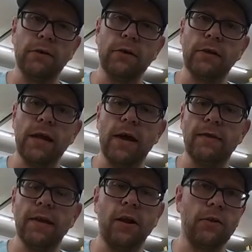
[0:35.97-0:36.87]
is
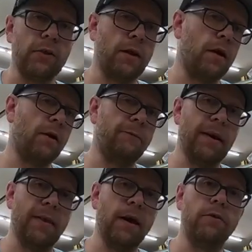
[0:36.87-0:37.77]
that they are set off
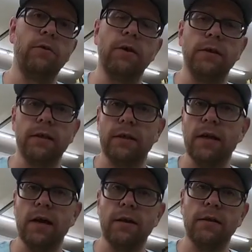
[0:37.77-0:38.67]
by loud noises and
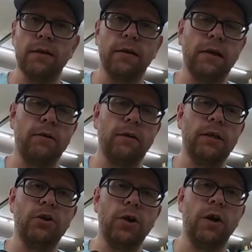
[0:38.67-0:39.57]
not necessarily
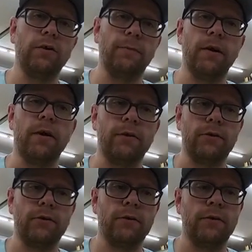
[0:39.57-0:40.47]
your dog's
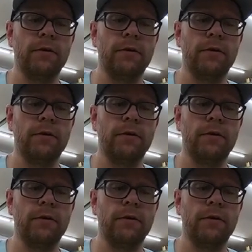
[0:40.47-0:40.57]
barks.